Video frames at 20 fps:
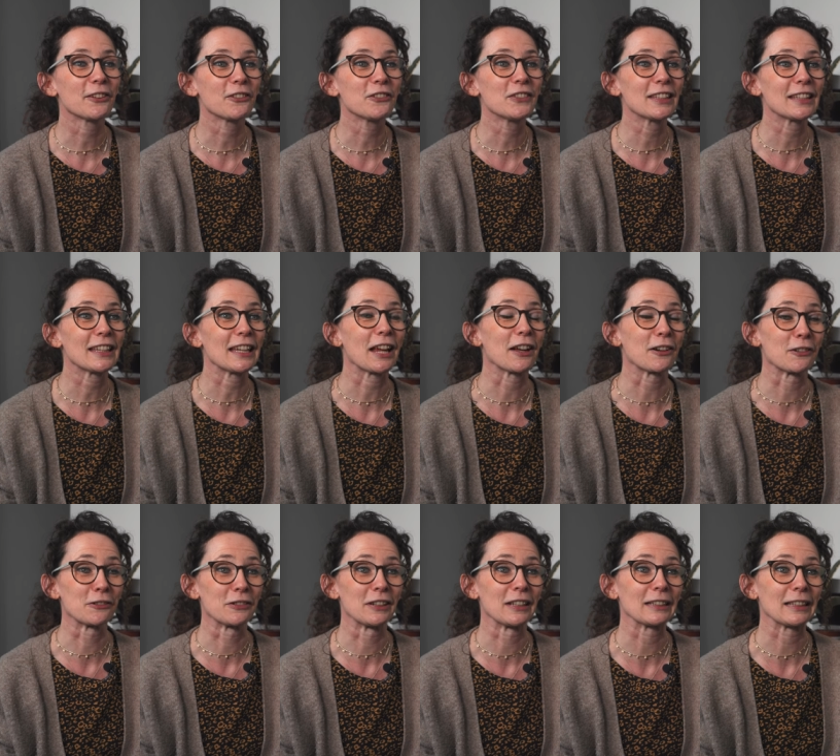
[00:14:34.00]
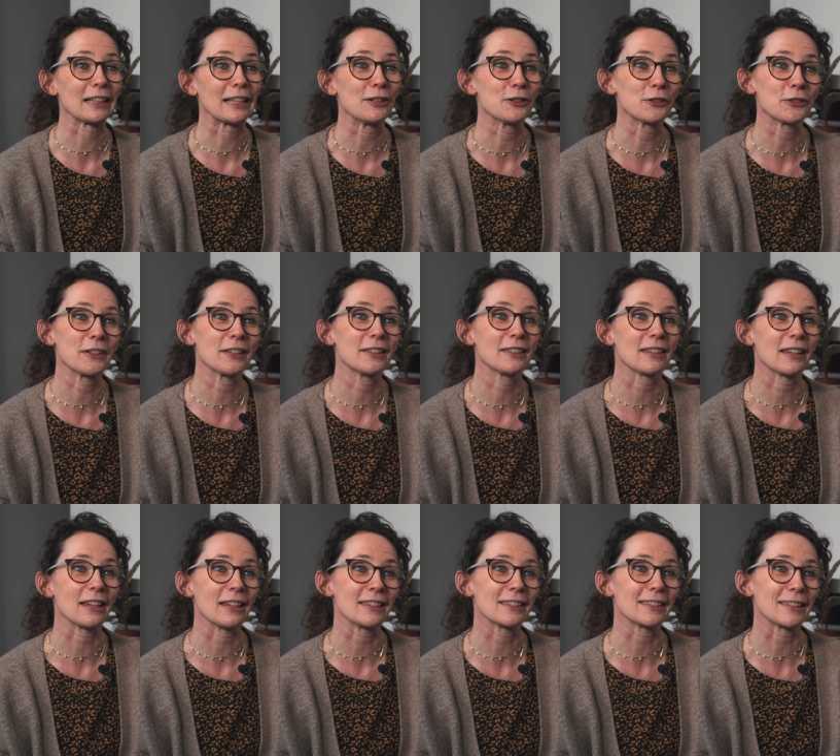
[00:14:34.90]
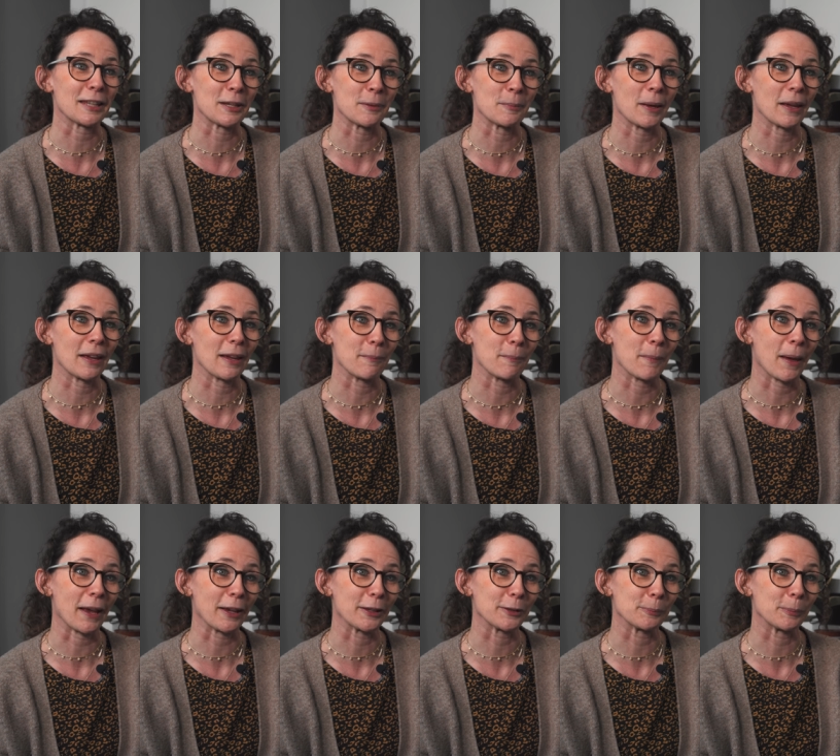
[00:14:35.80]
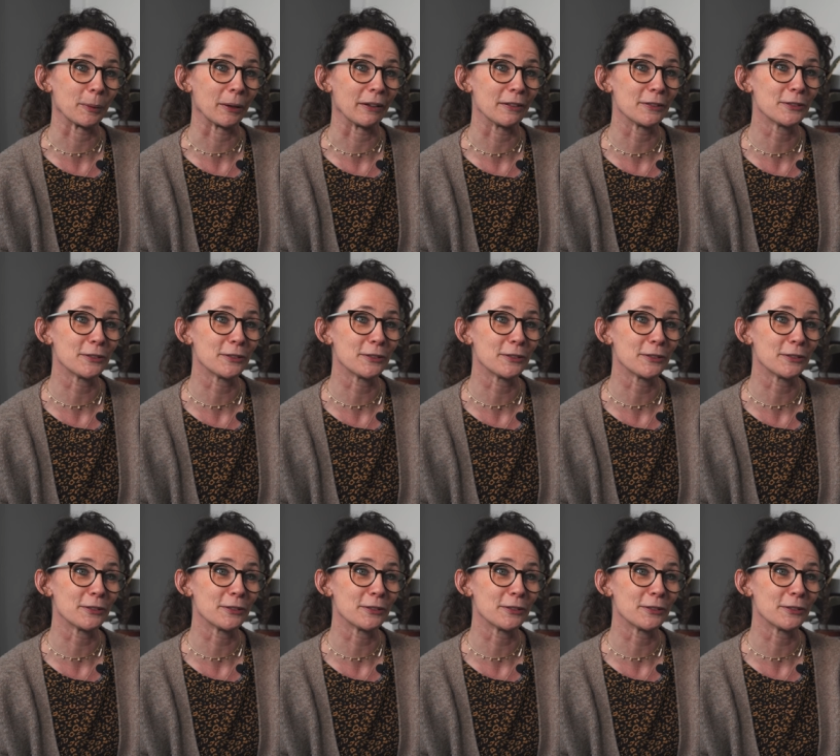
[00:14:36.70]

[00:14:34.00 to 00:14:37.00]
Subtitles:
obviously a real interest in cinema in Mexborough,